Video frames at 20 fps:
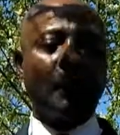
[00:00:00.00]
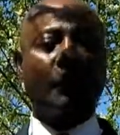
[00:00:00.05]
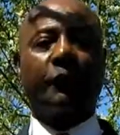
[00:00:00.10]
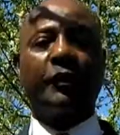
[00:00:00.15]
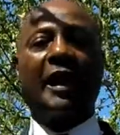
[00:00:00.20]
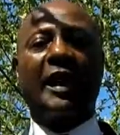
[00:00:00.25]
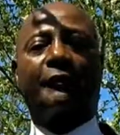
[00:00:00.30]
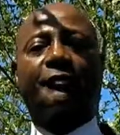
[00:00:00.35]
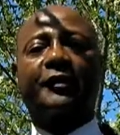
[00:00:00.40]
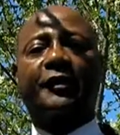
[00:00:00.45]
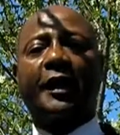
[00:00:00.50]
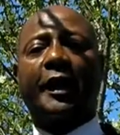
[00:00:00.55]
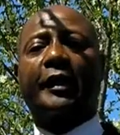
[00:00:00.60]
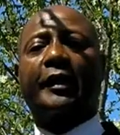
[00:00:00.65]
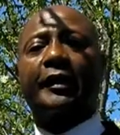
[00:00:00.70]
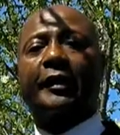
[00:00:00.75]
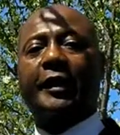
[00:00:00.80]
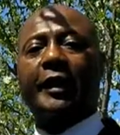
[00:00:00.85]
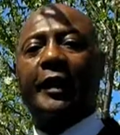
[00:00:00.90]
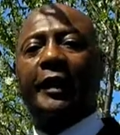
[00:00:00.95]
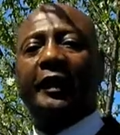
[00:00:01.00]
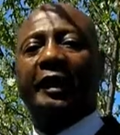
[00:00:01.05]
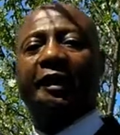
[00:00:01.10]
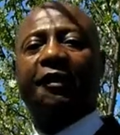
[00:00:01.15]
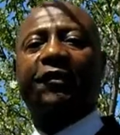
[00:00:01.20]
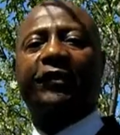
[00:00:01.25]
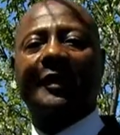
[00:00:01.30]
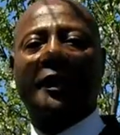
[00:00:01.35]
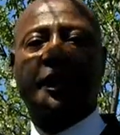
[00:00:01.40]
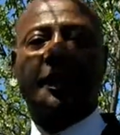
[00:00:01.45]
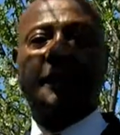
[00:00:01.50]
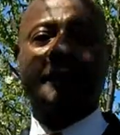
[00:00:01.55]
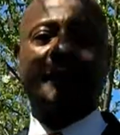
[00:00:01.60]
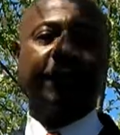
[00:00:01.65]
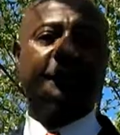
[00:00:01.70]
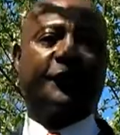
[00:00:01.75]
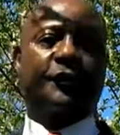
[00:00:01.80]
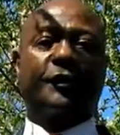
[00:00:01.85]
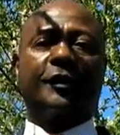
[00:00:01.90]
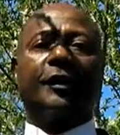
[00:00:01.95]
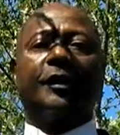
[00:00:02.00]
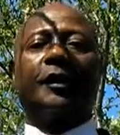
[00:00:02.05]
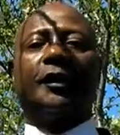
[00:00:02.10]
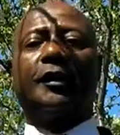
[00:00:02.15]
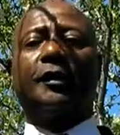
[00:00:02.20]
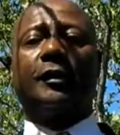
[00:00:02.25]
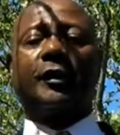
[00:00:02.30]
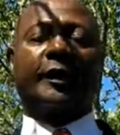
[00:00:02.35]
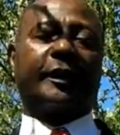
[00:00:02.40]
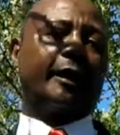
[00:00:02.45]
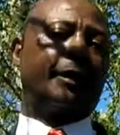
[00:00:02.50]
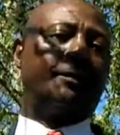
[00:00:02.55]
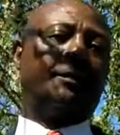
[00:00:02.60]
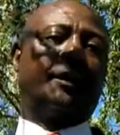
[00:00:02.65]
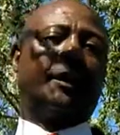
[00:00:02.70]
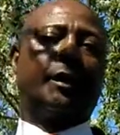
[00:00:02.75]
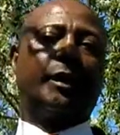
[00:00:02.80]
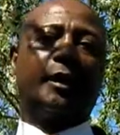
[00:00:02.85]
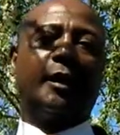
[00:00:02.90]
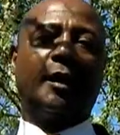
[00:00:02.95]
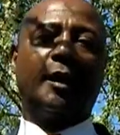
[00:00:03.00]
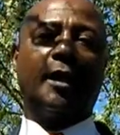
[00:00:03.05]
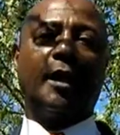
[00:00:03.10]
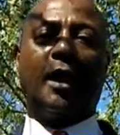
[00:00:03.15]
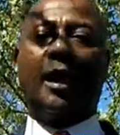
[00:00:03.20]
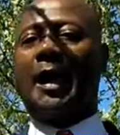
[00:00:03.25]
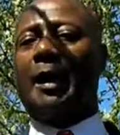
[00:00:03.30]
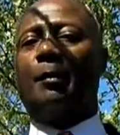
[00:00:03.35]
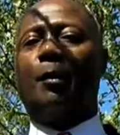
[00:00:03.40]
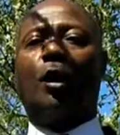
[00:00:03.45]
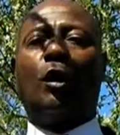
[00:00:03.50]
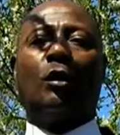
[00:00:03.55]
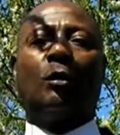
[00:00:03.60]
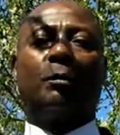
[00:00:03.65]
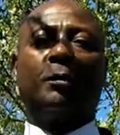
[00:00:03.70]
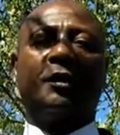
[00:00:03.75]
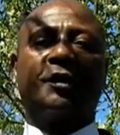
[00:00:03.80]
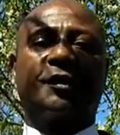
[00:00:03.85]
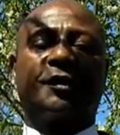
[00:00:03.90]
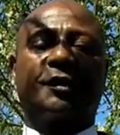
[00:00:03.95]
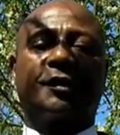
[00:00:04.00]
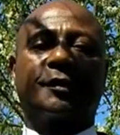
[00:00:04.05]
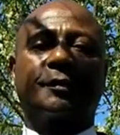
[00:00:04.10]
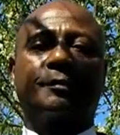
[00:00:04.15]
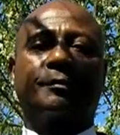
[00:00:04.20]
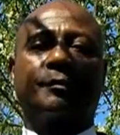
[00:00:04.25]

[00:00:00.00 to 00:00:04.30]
for having taken care of their son this good. Look at me. I'm homeless.